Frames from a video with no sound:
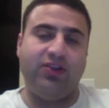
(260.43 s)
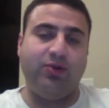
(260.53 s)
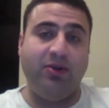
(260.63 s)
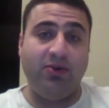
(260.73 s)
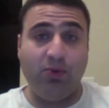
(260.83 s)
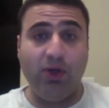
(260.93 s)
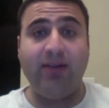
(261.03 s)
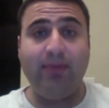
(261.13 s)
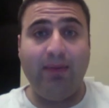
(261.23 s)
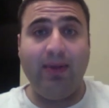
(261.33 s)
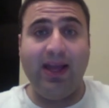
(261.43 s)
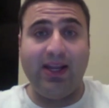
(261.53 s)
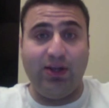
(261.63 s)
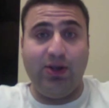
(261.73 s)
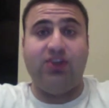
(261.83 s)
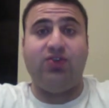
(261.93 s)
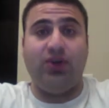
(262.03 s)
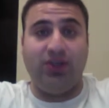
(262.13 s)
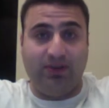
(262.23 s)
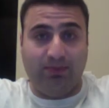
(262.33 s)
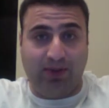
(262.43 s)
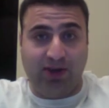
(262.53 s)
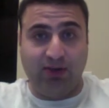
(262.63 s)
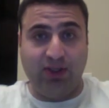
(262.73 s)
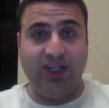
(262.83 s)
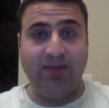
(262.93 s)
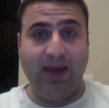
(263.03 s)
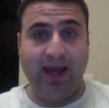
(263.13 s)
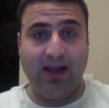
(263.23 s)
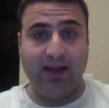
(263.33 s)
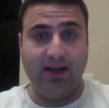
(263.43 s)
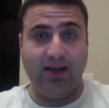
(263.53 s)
So he was working my back, you know, he sort of just peel the sheet back